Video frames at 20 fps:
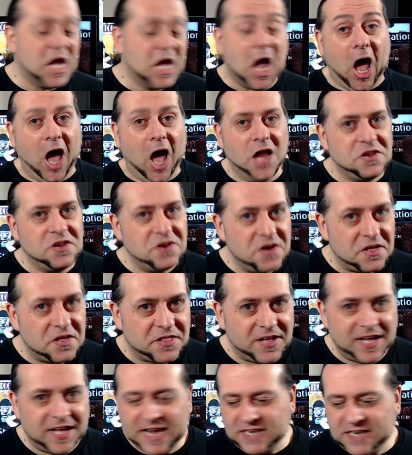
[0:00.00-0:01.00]

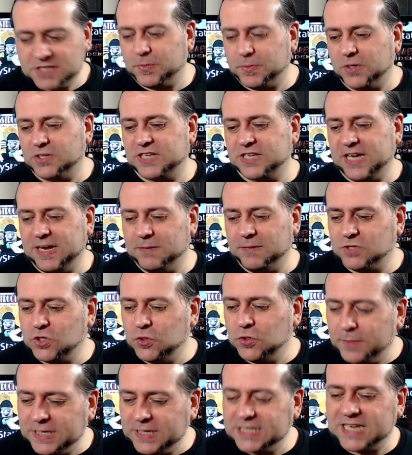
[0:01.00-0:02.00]
Another Xbox game
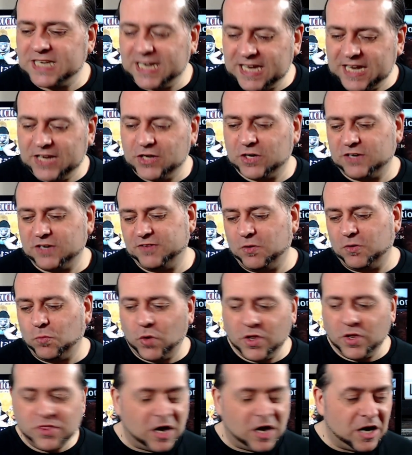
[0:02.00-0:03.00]
to be ticking off, and
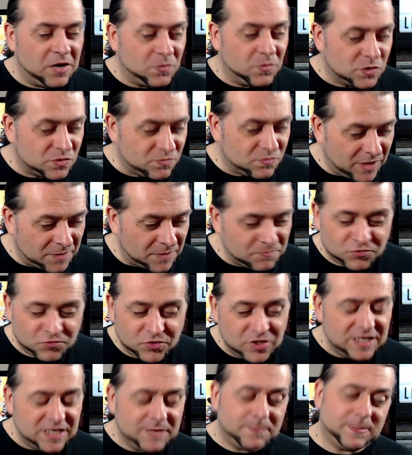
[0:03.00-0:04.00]
one that I'm
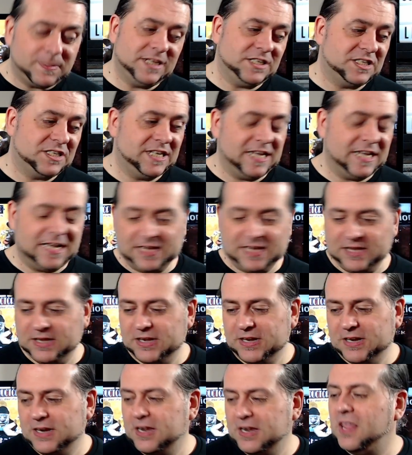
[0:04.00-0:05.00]
really pleased to get.
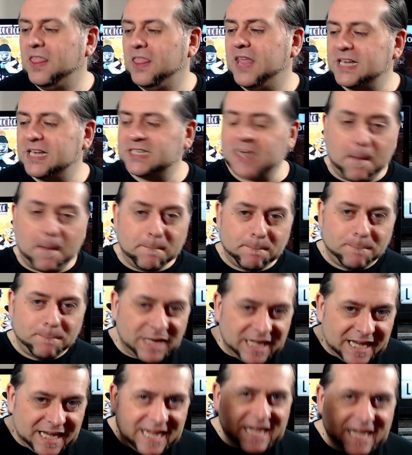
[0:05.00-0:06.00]
That's
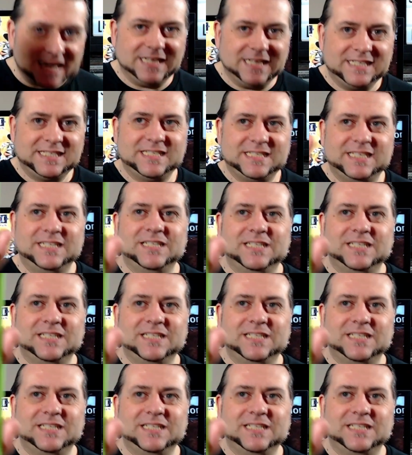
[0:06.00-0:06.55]
Blinks.